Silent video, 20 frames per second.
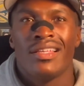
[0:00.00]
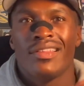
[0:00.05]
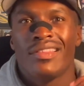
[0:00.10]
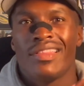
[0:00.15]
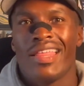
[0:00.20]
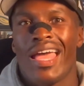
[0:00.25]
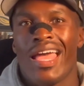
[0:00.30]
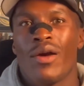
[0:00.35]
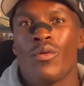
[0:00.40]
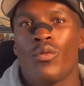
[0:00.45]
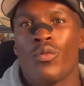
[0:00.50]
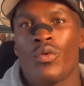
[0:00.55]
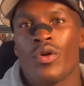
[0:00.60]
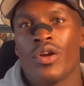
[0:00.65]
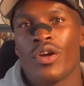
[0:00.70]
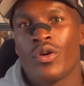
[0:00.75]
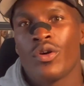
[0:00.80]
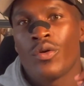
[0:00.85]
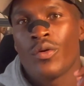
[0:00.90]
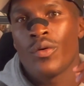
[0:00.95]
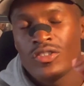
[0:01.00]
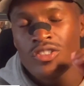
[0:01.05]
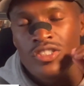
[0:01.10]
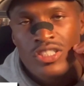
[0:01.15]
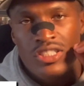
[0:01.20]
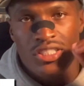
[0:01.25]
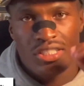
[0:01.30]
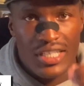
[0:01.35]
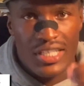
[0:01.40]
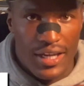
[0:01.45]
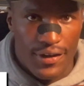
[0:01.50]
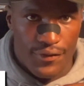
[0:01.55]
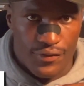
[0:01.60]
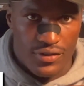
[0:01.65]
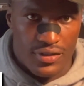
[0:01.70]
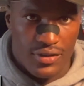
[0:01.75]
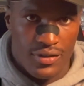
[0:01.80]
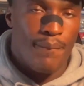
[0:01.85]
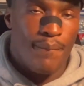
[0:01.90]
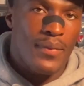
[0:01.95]
that will
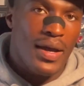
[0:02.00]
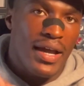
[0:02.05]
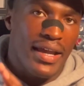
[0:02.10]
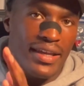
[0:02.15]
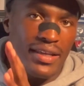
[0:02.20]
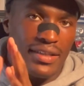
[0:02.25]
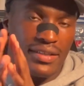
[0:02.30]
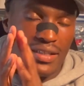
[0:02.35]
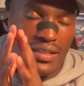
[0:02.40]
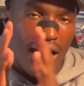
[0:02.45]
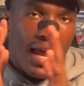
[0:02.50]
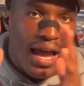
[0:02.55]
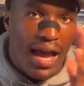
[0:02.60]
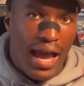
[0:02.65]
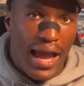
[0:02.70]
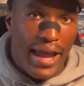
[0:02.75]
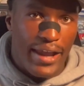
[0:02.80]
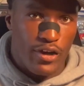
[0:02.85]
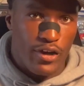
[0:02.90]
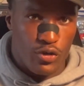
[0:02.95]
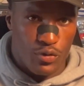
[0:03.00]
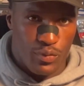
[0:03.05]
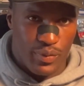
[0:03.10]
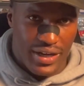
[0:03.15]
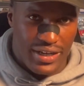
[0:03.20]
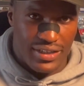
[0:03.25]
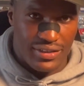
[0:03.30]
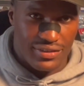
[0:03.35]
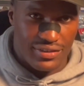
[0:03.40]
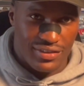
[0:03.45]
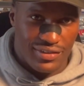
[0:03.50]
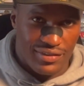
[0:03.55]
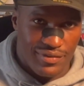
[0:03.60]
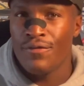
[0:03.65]
shift my entire race?